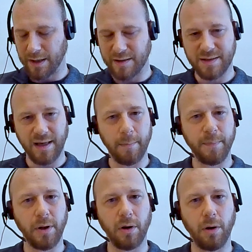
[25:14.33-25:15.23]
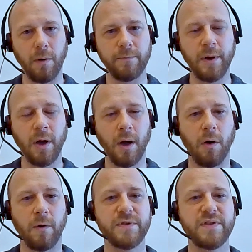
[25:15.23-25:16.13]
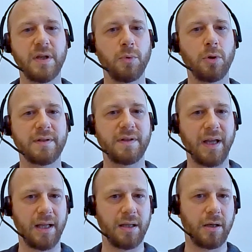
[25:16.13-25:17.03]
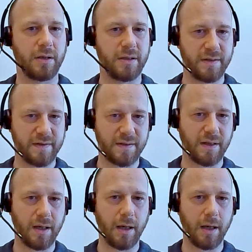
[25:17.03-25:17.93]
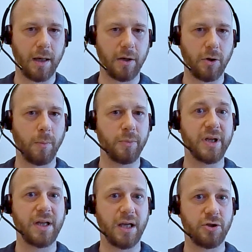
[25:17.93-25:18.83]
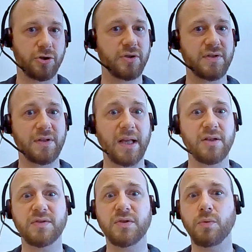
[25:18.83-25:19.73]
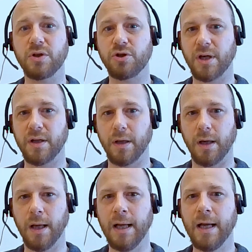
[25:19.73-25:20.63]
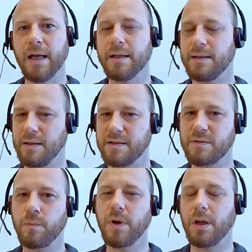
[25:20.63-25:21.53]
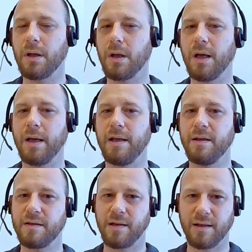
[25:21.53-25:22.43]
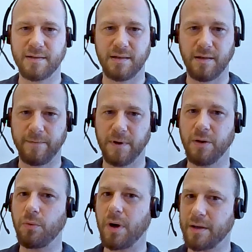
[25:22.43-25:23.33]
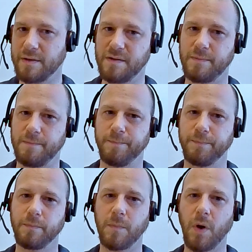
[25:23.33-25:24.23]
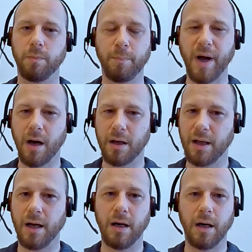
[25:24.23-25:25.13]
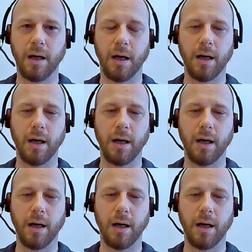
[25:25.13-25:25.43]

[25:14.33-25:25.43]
example of simultaneous communications next to each other. This will intensively rise on parallel